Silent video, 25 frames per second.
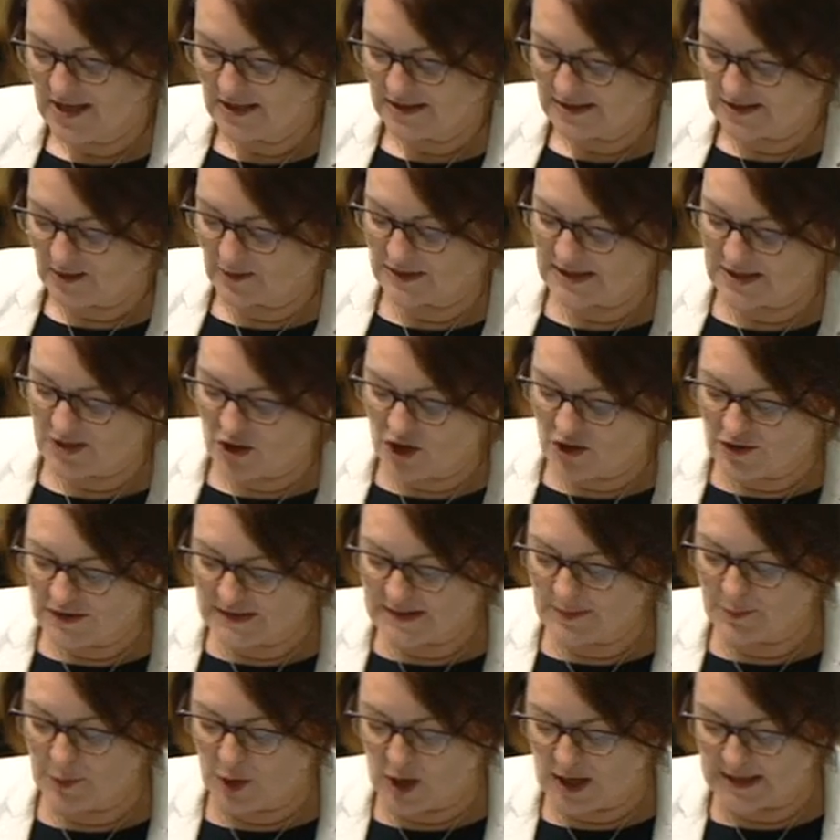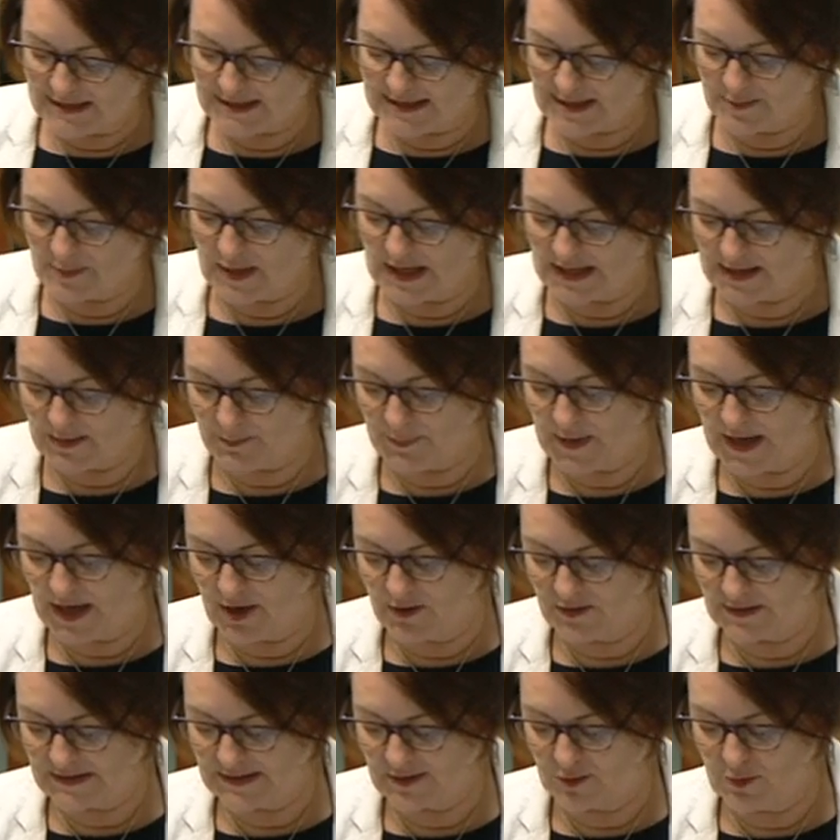So it's no surprise to me that
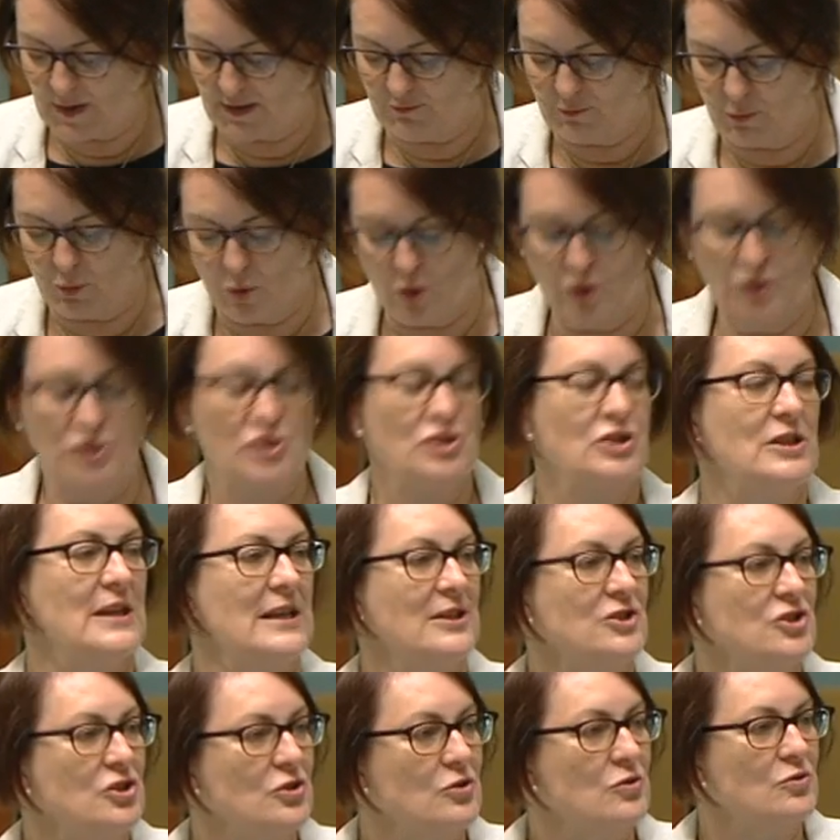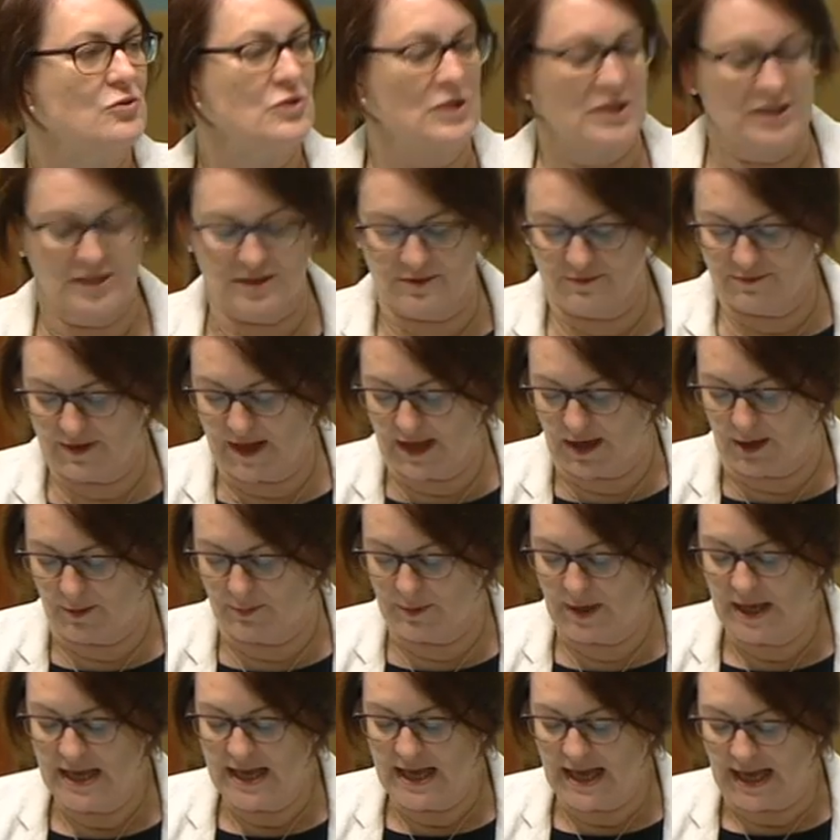parents who have watched their children
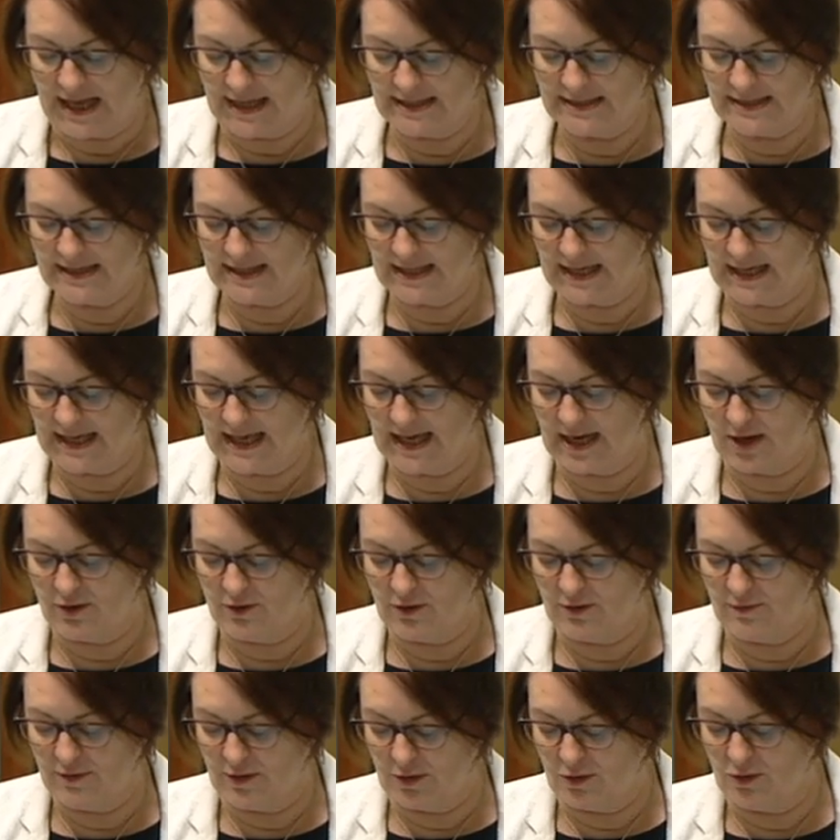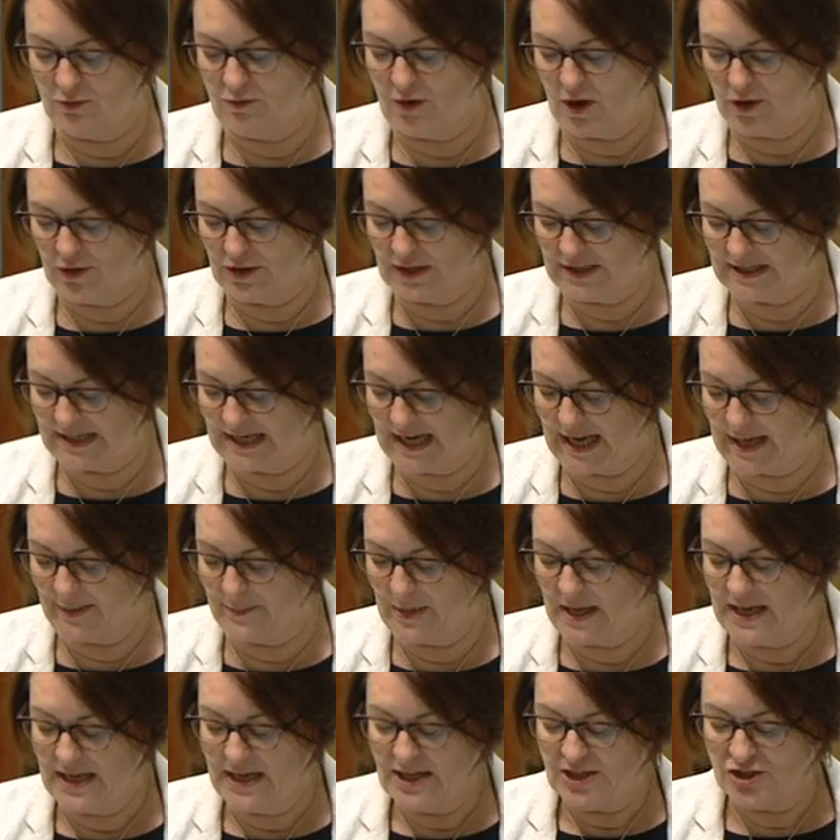develop under the care of the Euroka
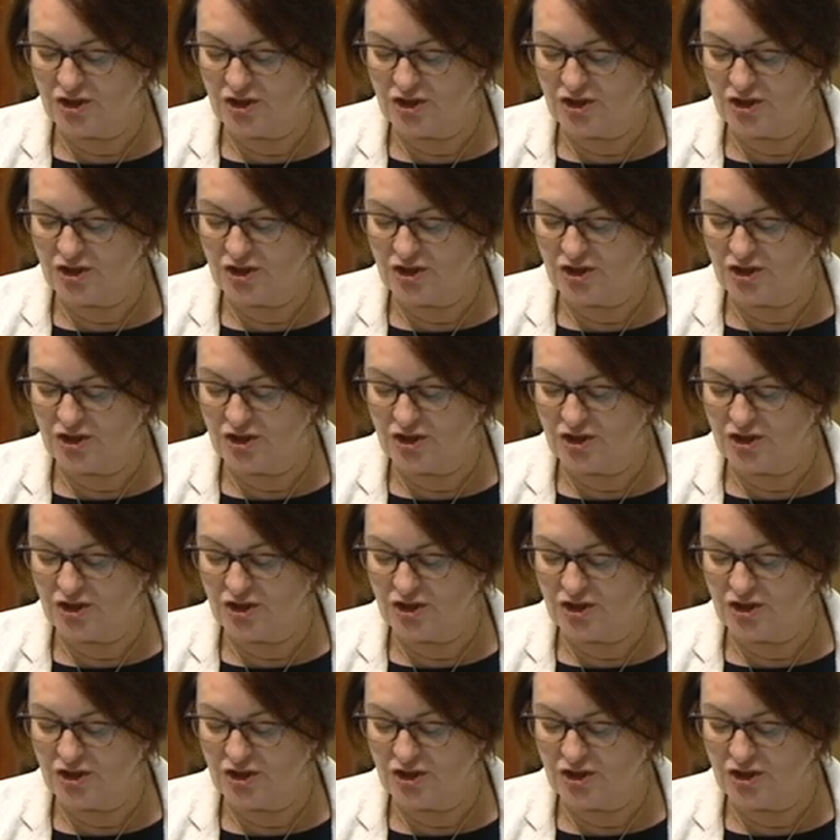team